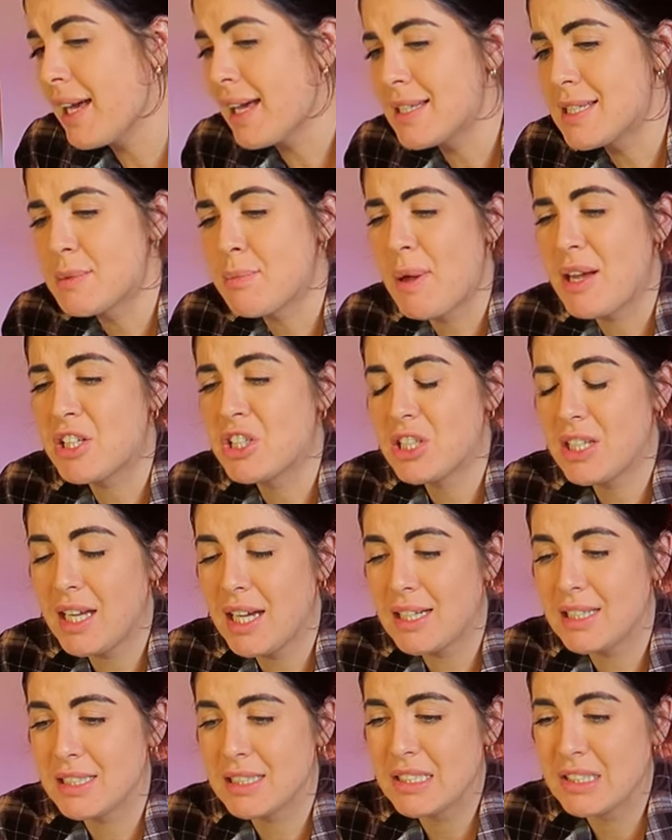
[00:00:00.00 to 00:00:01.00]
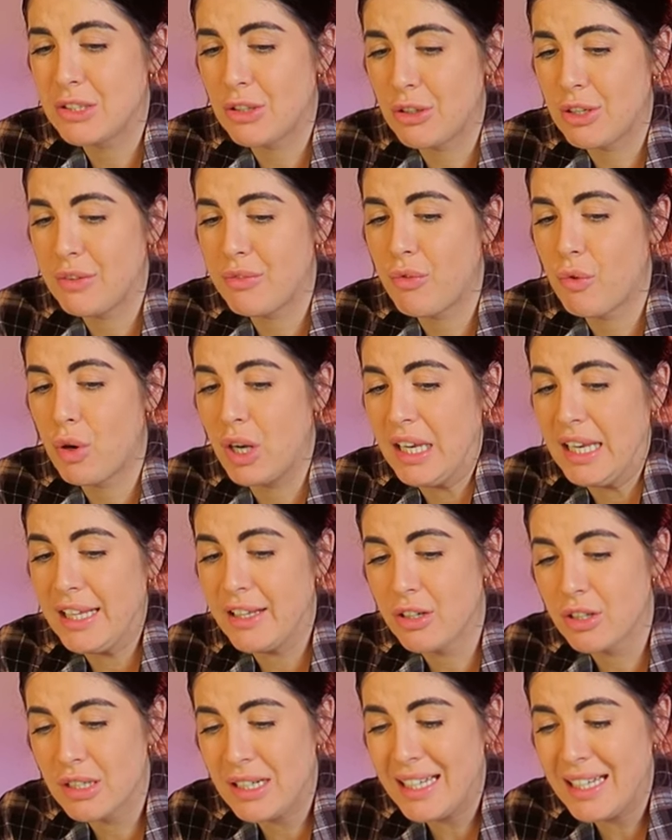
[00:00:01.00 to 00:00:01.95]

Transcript: especially at its 34 litre.